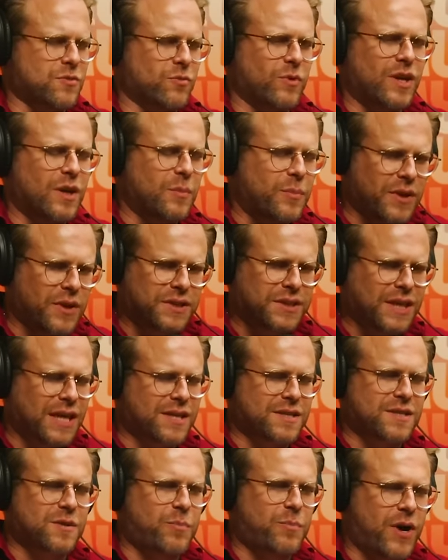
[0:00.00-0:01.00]
it rehabilitate?
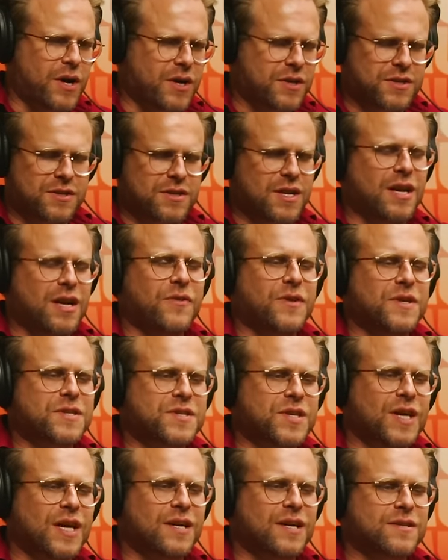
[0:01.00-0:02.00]
Does it punish? None of these
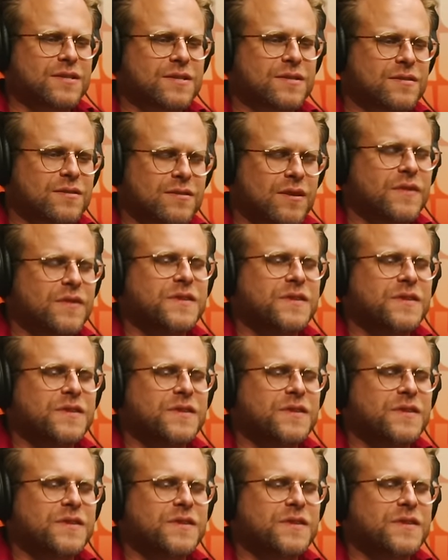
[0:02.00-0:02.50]
things. None